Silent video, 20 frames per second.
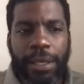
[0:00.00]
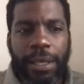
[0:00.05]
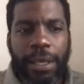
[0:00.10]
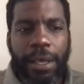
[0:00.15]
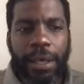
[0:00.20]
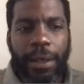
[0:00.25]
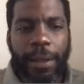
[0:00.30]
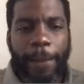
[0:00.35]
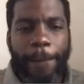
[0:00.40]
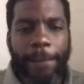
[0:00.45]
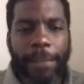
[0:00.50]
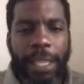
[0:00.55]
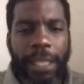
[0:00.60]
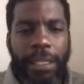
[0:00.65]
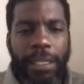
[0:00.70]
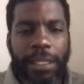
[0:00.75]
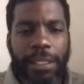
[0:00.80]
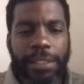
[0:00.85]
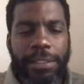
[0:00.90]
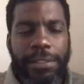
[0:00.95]
It
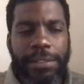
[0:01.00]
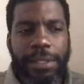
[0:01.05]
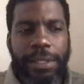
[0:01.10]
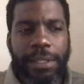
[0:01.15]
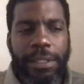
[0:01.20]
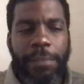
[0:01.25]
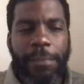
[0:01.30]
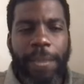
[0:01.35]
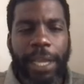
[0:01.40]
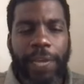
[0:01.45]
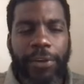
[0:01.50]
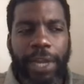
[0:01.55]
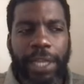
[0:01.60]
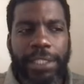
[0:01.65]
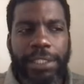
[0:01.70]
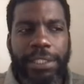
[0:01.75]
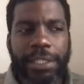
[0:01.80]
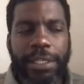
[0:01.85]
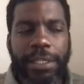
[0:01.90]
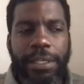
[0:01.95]
is the
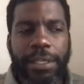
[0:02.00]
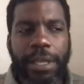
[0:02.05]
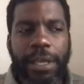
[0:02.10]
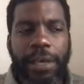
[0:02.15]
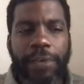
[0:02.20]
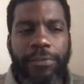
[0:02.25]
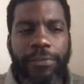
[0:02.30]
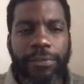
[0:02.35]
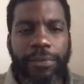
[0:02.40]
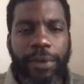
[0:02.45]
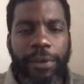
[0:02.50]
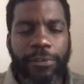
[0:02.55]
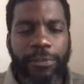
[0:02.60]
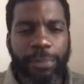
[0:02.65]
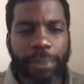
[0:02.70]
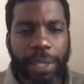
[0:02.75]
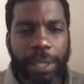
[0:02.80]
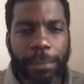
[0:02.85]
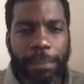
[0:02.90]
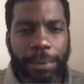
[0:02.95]
migration of
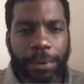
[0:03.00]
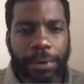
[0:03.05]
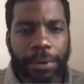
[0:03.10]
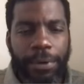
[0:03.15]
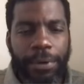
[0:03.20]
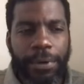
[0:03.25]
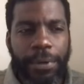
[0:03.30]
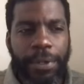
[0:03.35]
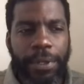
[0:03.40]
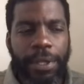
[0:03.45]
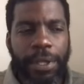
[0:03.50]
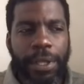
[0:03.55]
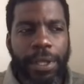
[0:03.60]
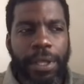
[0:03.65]
people,